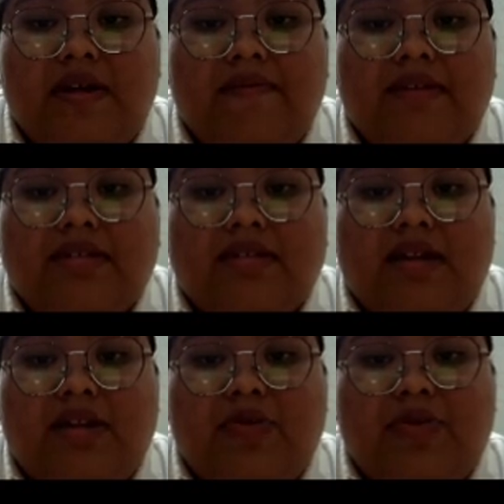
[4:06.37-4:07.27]
of this
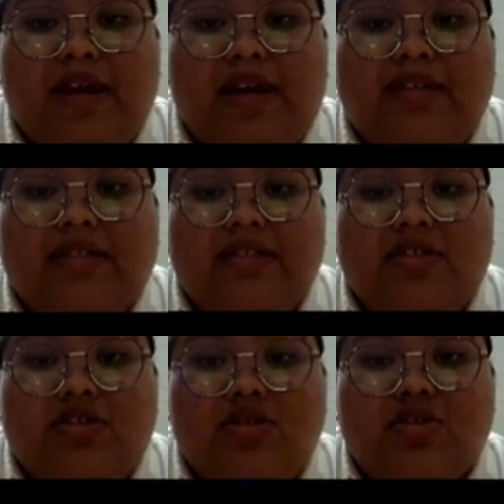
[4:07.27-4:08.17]
study were
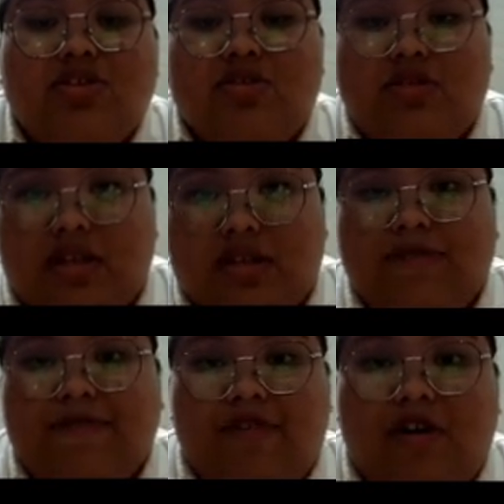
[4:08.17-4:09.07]
82
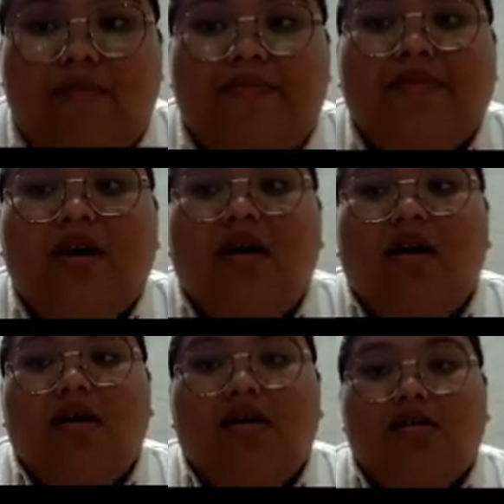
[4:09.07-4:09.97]
students from
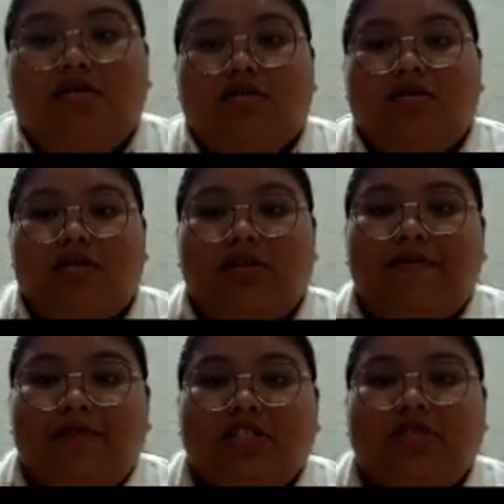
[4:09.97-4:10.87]

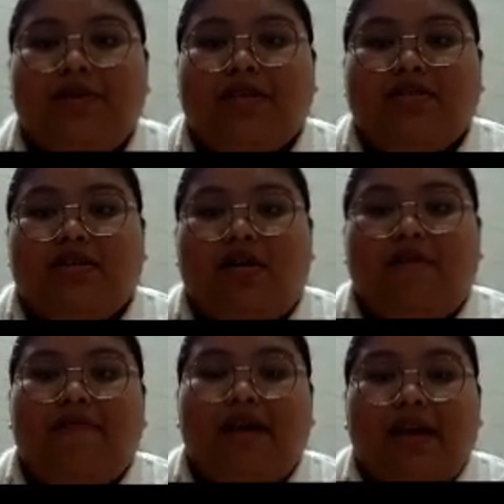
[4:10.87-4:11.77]
the first semester of